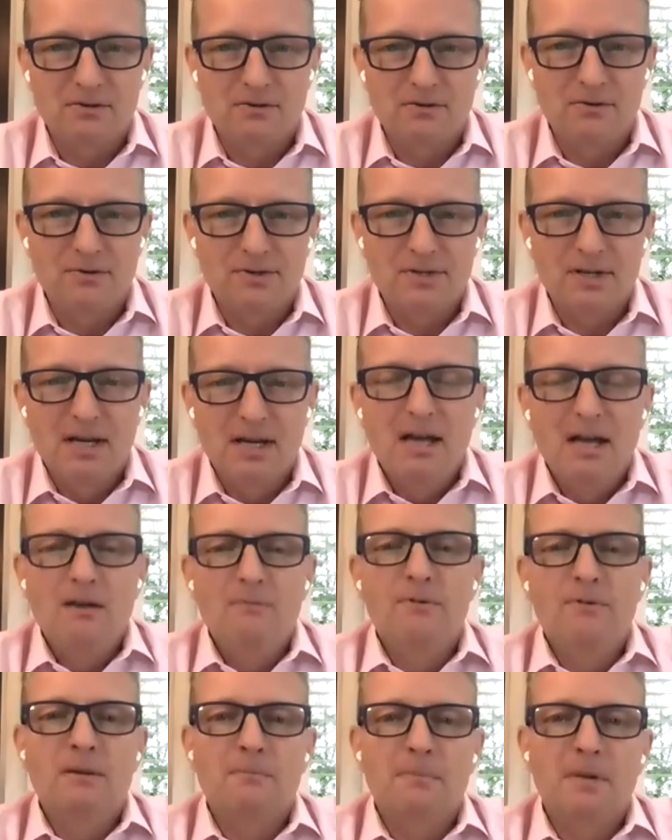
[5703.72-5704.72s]
those laws
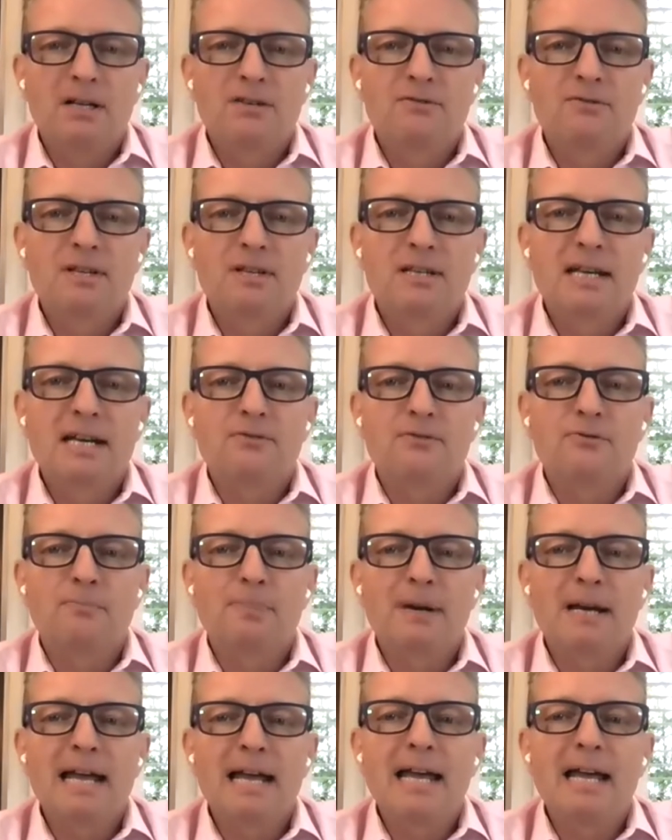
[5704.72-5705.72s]
with a
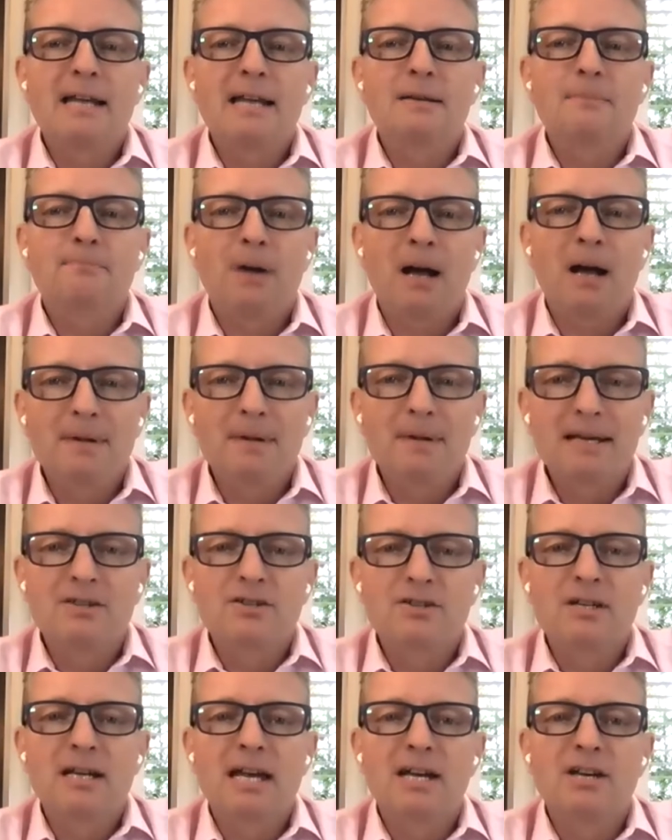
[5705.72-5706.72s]
multi-sectoral plan, public
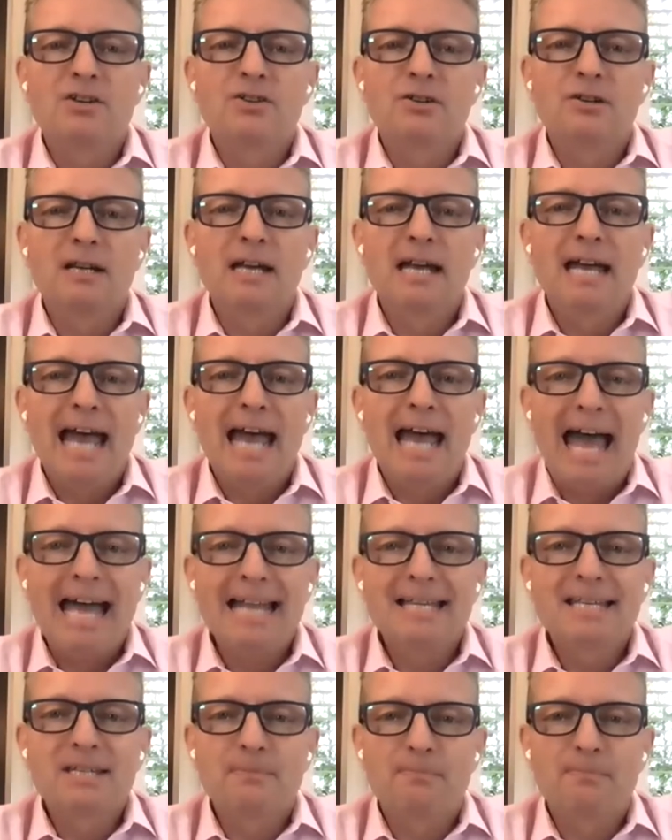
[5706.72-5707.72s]
education,
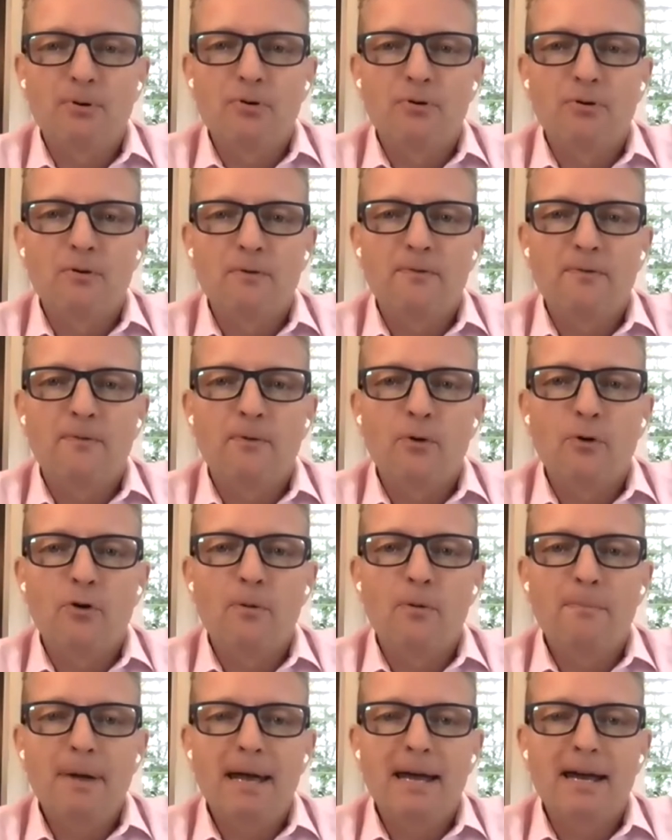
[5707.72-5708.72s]
and support
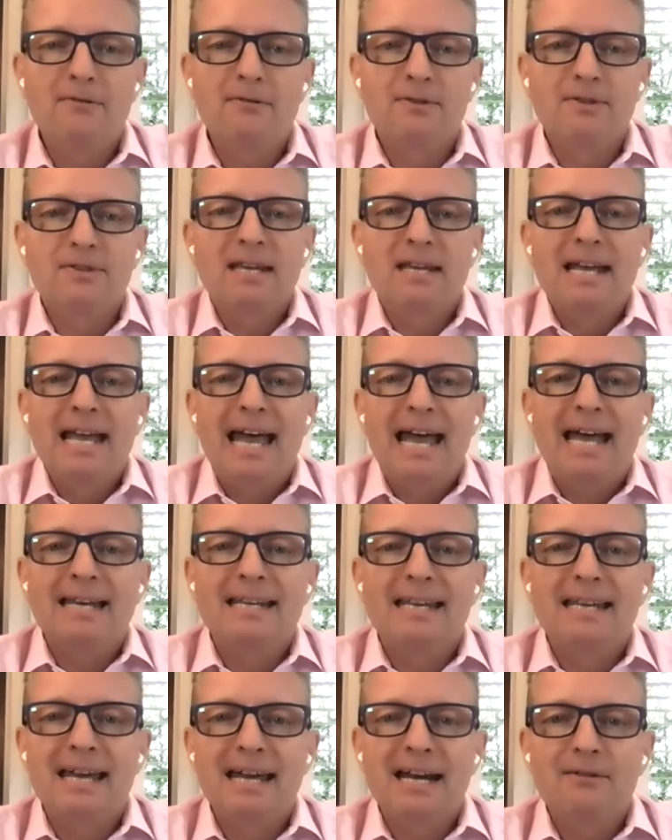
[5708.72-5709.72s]
for parents
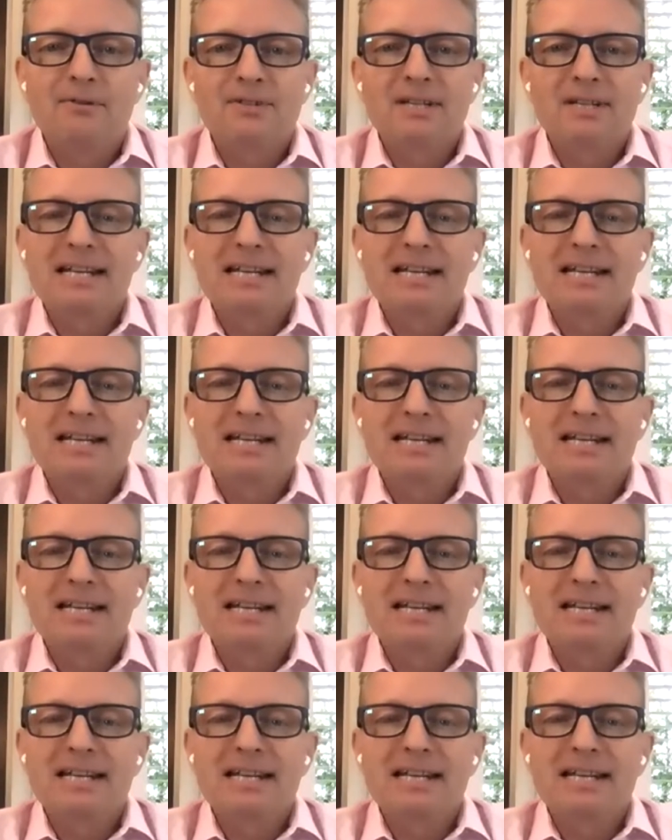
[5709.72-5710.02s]
and carers.